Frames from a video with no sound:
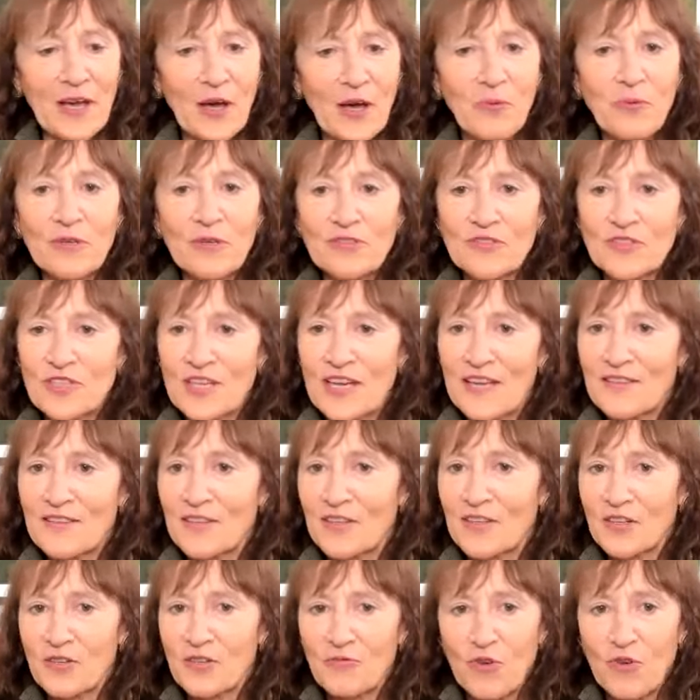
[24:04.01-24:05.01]
I will say
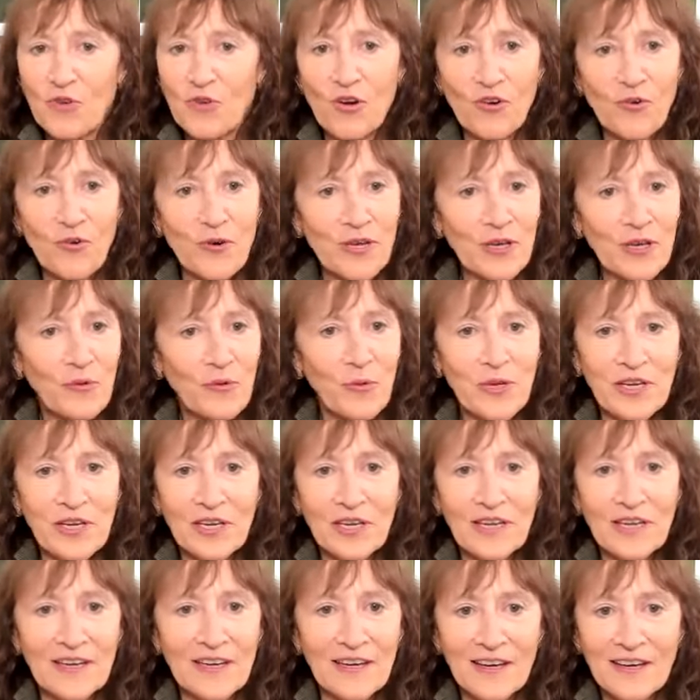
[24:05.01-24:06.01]
that at Rock Creek
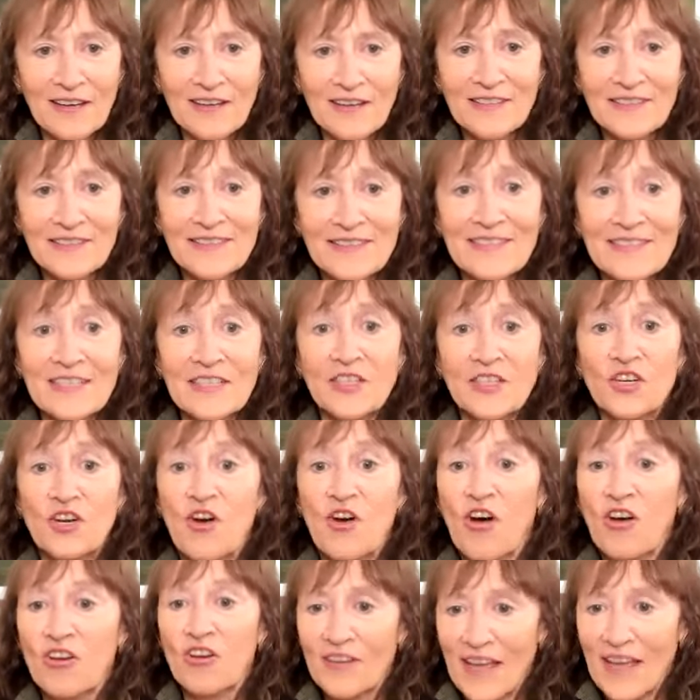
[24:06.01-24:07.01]
we did
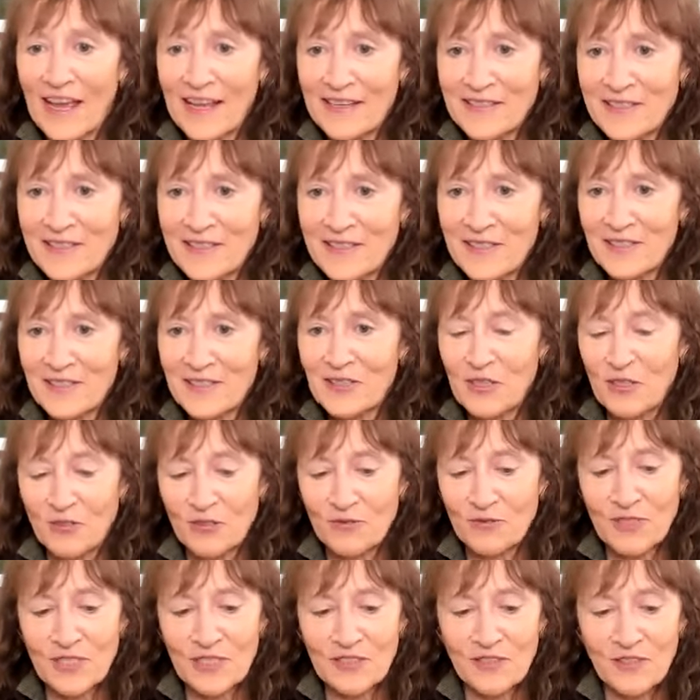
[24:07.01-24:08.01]
not and
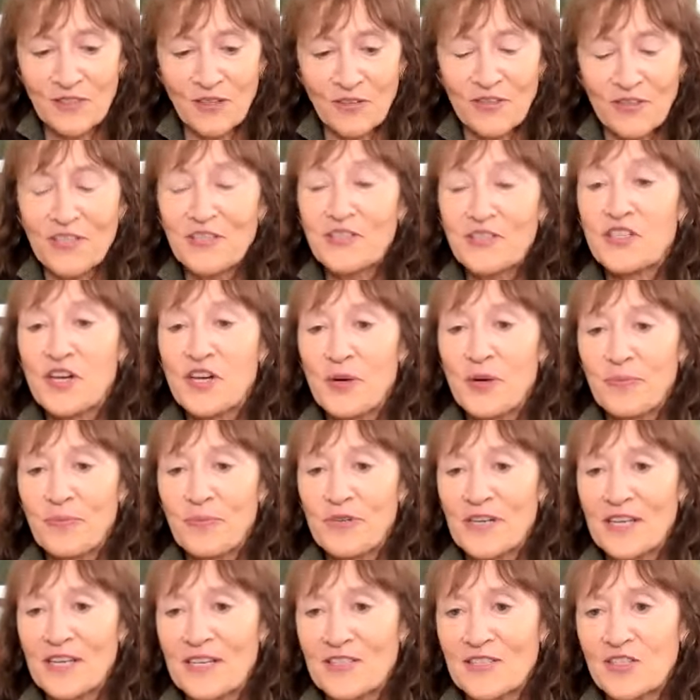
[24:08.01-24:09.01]
not did not
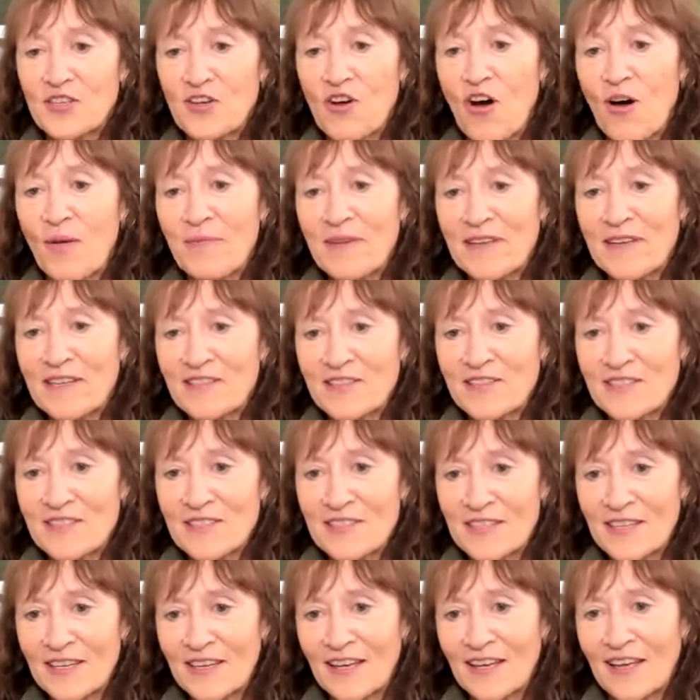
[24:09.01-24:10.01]
interpret his
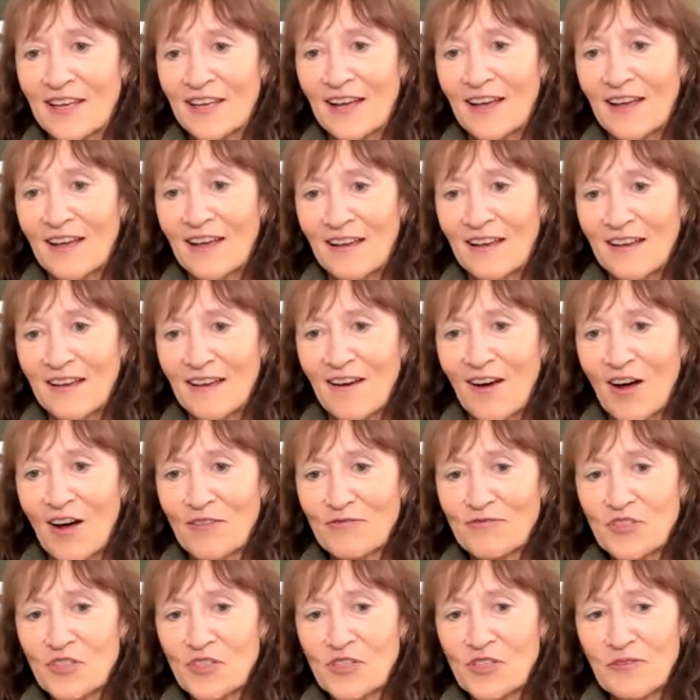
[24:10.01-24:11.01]
comments uh,
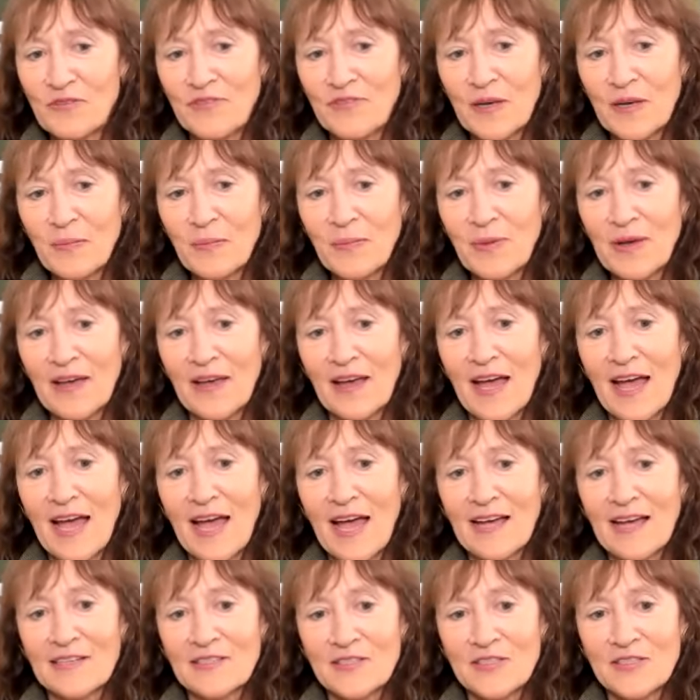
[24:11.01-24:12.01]
after November
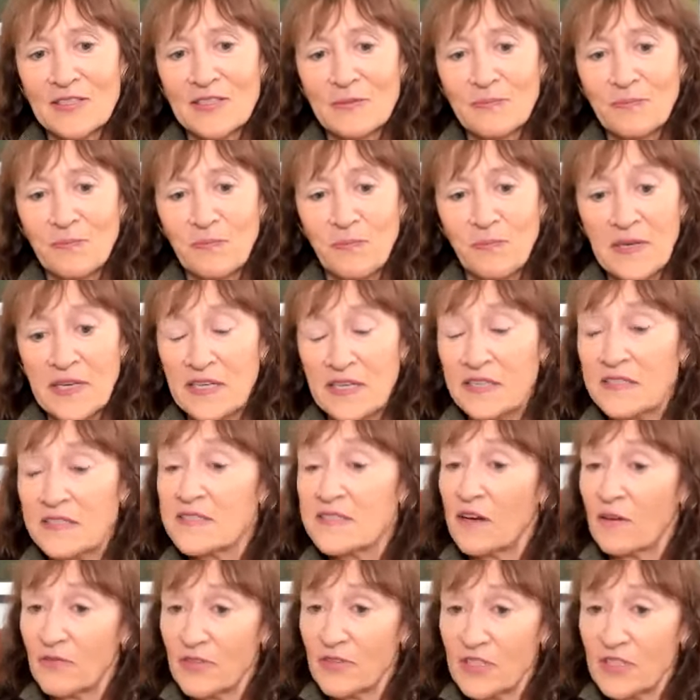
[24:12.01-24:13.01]
as being
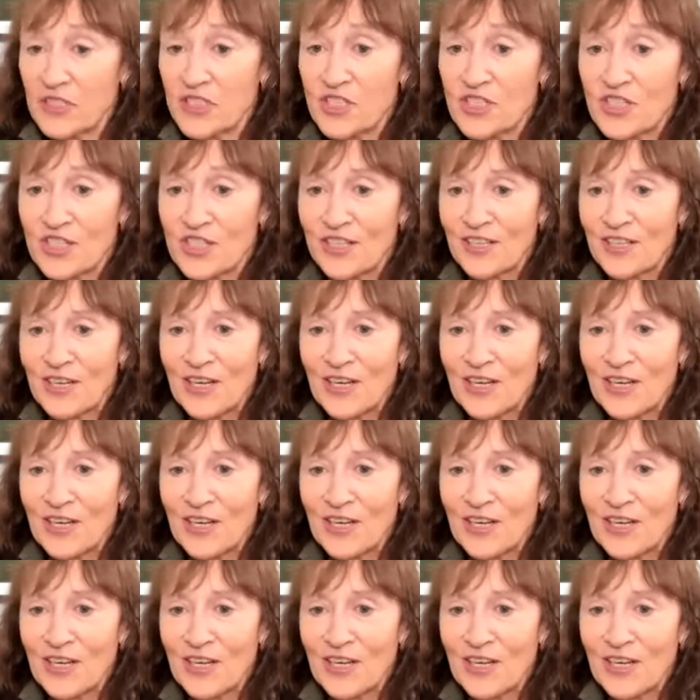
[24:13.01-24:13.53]
dovish.